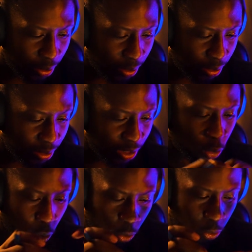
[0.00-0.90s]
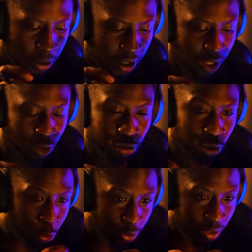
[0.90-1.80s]
these colonial
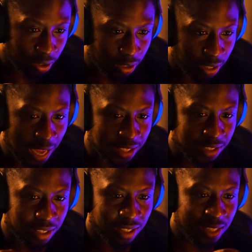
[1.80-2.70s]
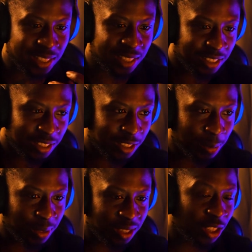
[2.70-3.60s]
roots that has created this
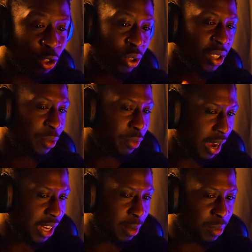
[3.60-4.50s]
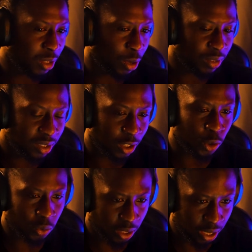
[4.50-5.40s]
system still justify themselves still
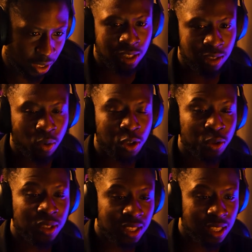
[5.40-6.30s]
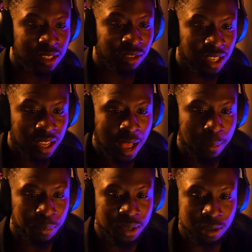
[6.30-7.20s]
today. What do you see is really
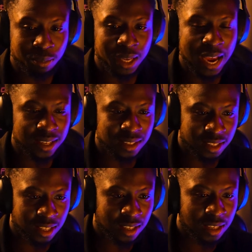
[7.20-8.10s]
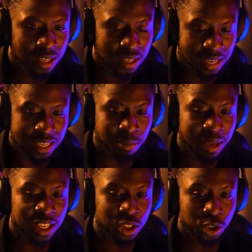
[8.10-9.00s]
happening behind the scene that is
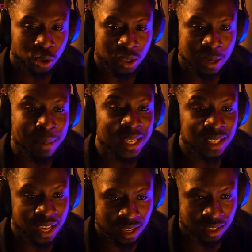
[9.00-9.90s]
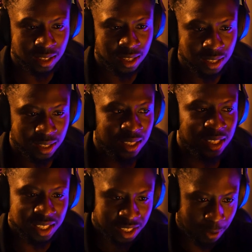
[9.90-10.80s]
making sure they maintain these
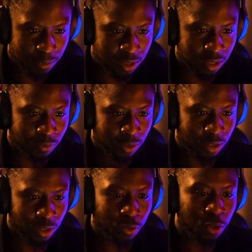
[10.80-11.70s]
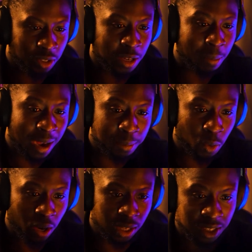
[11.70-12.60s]
systems, even though they might be
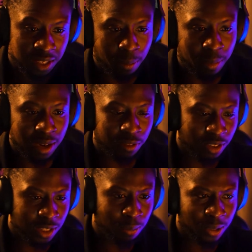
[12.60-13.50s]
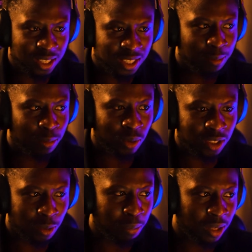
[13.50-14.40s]
working in their benefits, but they seem to
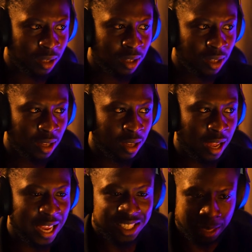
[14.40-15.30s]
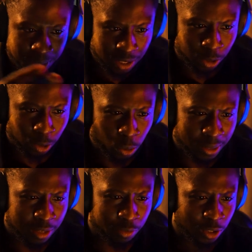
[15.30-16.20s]
still be accepted
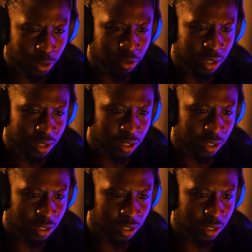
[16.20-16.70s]
globally for some reason.